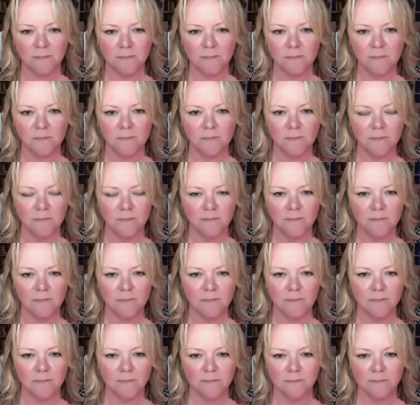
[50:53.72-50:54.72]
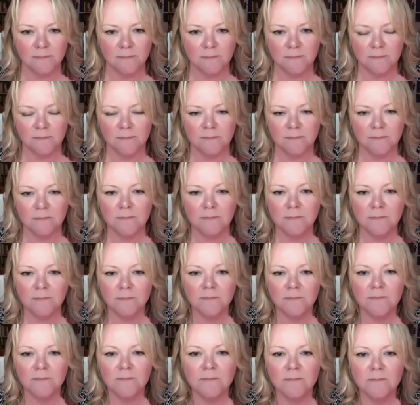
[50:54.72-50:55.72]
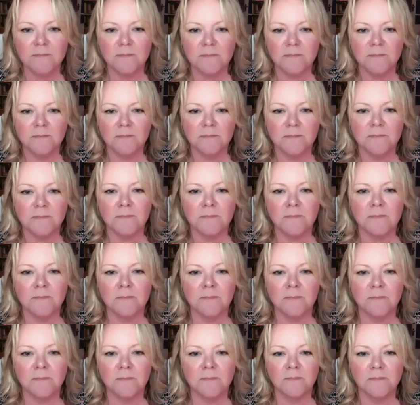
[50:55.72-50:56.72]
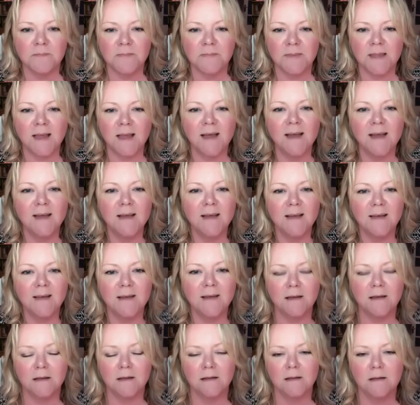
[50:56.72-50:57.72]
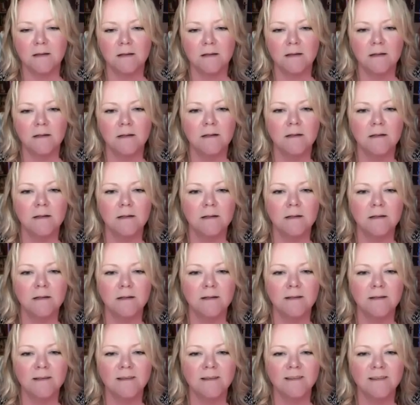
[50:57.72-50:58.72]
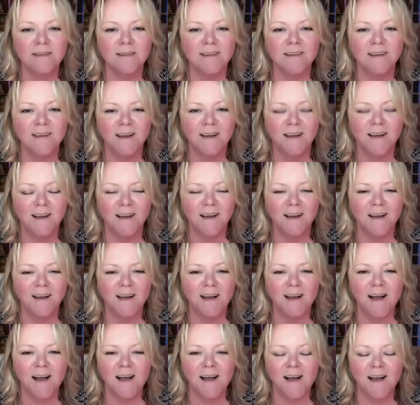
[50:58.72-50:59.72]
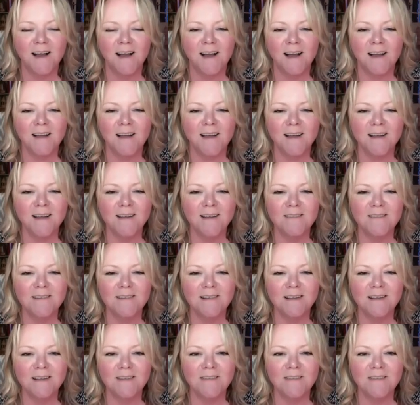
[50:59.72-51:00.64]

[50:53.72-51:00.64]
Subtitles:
(silent)